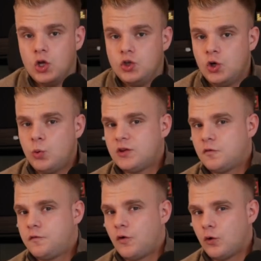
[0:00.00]
Do you know what the
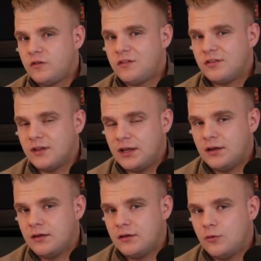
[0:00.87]
first
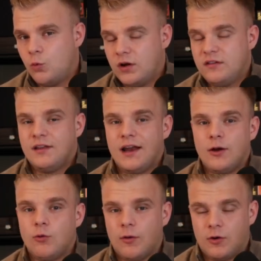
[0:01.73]
thing was that I
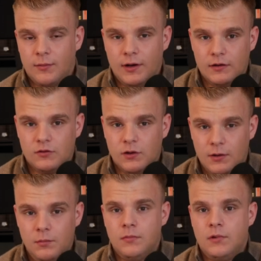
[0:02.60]
recommended to
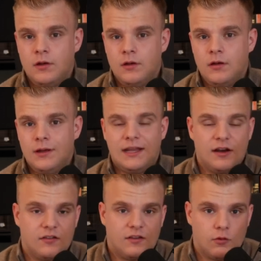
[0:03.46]
him?
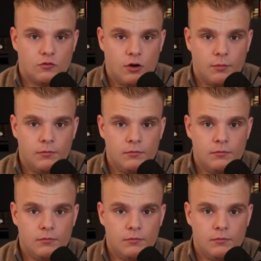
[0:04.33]
Get a sales job.